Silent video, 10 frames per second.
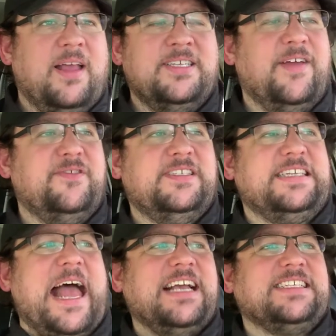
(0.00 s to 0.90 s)
If
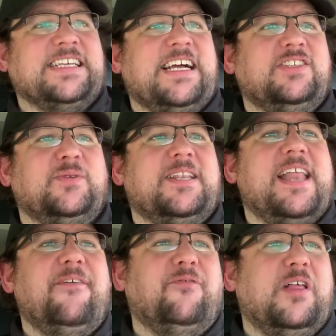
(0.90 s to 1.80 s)
Zach signs with
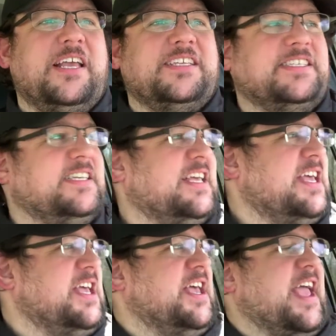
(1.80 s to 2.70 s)
Netflix
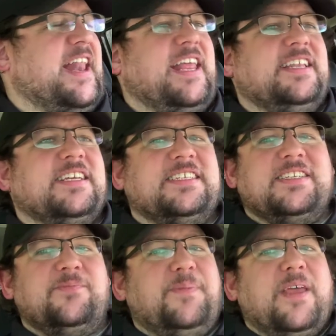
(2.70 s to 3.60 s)
and he does
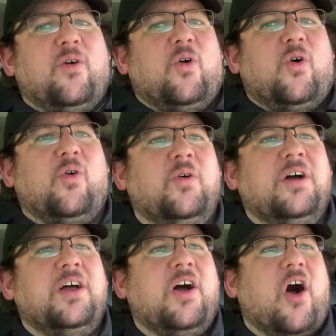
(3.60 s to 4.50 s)
this big old
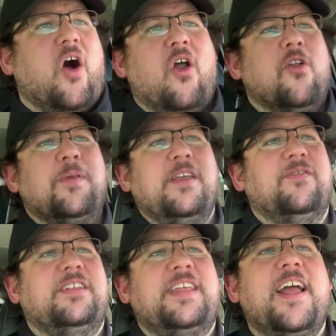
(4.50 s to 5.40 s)
Army
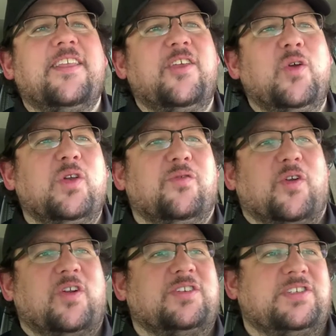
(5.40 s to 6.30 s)
of the Dead
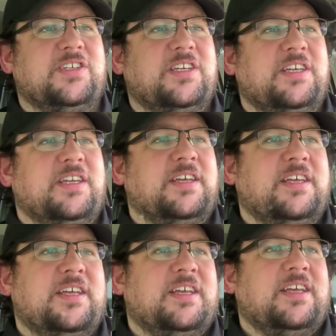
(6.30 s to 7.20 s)
universe,
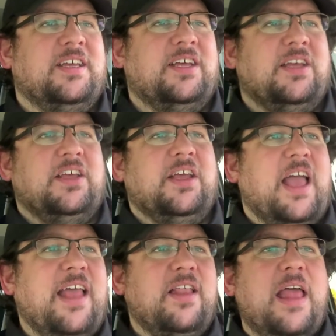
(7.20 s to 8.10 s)

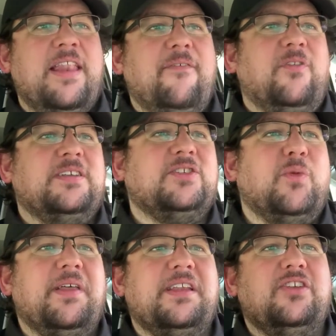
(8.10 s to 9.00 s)
and Netflix is
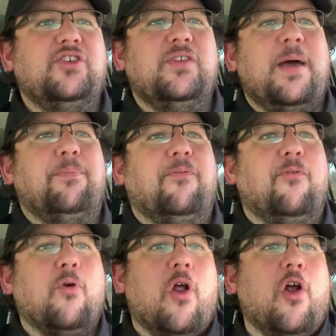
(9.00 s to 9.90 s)
willing to do that
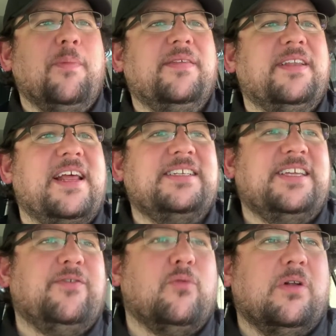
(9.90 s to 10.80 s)
before Army of the Dead is
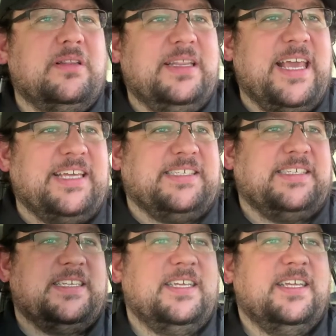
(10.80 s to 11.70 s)
even
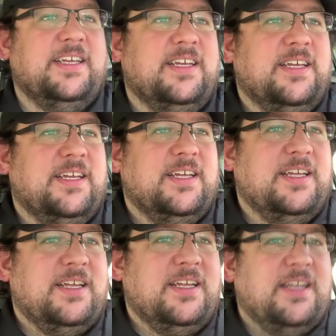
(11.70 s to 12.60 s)
released.
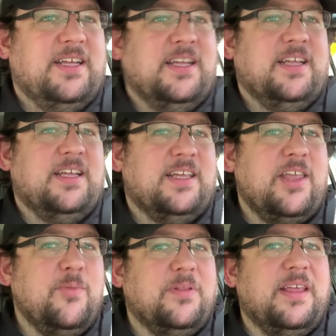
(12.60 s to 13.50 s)
Can
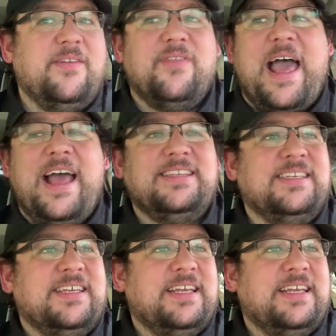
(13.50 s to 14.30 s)
you believe that?